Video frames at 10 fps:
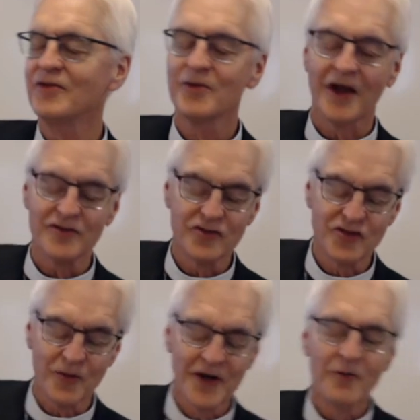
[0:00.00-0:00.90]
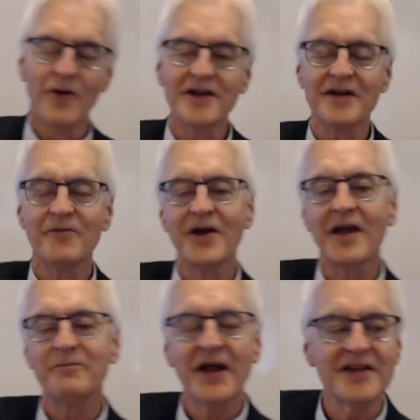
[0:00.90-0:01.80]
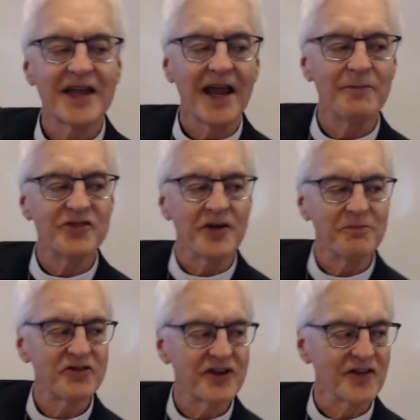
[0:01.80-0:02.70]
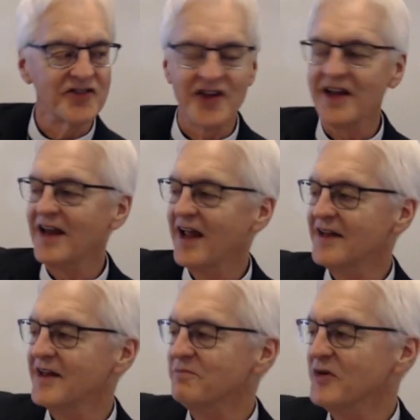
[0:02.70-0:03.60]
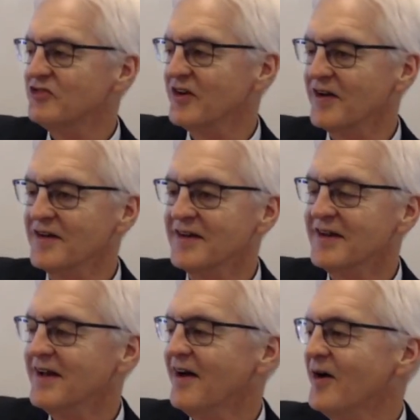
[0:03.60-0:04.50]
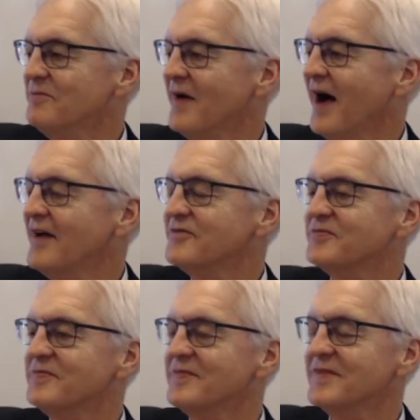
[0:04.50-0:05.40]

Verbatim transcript: okay, so when, when I've been to games at Michigan State and at Michigan, um, I've,